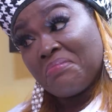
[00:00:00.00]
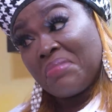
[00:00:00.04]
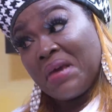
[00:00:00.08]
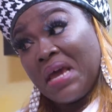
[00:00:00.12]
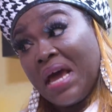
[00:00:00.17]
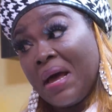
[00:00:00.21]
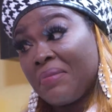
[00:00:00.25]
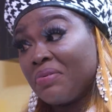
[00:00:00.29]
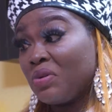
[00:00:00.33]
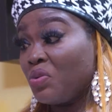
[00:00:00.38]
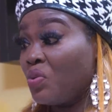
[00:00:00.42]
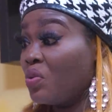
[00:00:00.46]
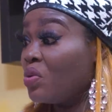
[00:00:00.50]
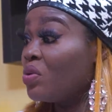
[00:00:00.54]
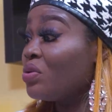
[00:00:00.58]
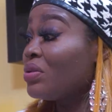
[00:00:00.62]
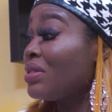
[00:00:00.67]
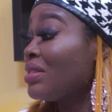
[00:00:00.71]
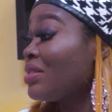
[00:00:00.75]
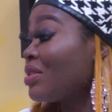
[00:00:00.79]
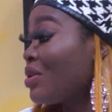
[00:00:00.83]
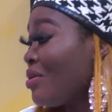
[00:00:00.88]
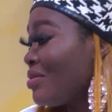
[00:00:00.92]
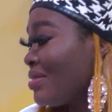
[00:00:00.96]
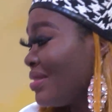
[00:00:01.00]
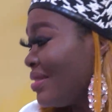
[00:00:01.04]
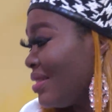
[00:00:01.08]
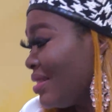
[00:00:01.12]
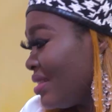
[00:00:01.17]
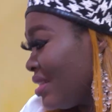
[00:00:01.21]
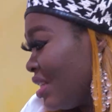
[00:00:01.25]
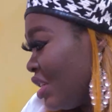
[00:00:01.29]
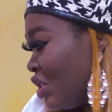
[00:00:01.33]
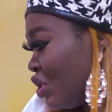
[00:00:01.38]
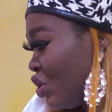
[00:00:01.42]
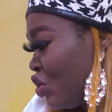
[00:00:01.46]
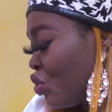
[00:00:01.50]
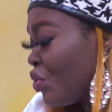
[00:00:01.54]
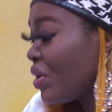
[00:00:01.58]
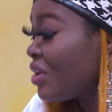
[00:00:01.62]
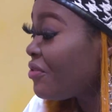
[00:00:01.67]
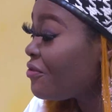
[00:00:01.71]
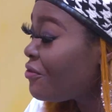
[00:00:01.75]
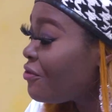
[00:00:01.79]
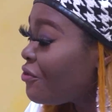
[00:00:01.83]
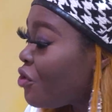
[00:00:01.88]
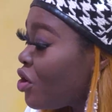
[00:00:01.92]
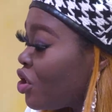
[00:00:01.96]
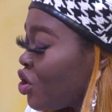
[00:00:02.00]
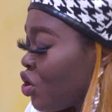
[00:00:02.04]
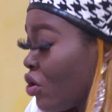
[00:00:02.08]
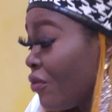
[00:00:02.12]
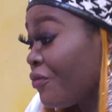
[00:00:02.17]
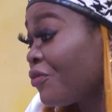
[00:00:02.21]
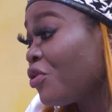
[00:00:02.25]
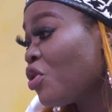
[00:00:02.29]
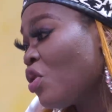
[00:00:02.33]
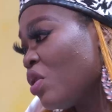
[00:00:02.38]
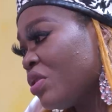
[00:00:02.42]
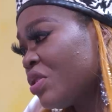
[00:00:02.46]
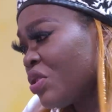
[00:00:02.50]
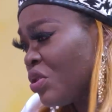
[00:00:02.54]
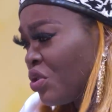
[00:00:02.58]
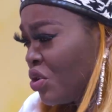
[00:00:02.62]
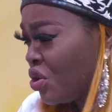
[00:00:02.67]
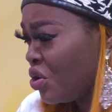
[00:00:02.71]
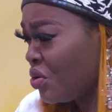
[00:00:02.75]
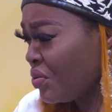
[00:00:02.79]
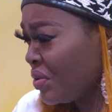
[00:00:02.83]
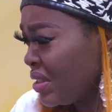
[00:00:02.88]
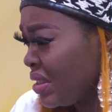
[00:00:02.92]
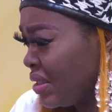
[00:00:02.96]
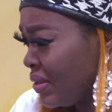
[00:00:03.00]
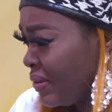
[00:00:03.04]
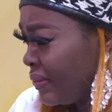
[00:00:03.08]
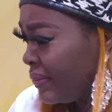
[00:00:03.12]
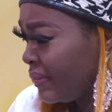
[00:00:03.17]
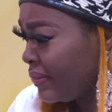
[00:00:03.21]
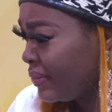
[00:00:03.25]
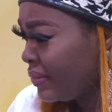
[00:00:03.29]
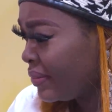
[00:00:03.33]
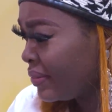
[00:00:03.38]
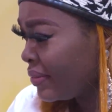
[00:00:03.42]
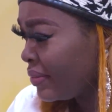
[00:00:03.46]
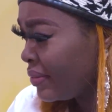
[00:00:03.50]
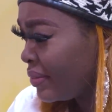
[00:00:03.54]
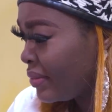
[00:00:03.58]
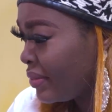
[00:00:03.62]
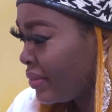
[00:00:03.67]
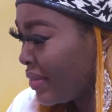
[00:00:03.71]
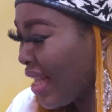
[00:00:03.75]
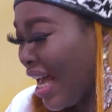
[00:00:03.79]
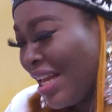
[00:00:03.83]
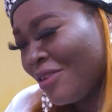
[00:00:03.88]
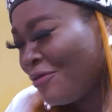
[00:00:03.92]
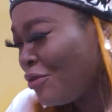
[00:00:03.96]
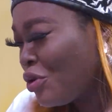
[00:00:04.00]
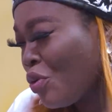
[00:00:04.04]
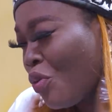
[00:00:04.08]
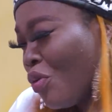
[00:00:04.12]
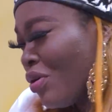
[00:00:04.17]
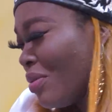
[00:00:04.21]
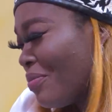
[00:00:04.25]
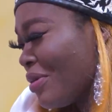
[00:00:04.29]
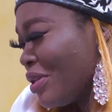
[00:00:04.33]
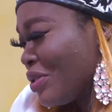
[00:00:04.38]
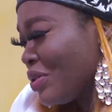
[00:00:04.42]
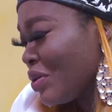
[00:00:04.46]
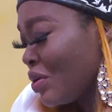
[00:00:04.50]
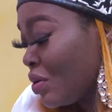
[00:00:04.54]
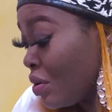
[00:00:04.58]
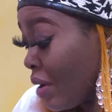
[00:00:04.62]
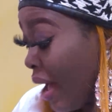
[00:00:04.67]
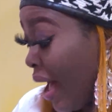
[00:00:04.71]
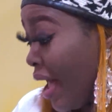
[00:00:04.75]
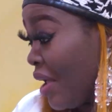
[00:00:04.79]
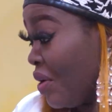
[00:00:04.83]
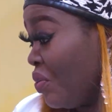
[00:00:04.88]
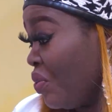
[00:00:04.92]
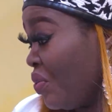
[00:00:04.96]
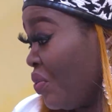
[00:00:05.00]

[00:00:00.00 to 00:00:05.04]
Perhaps we could discuss this issue in front of your security. And if you want me to go, I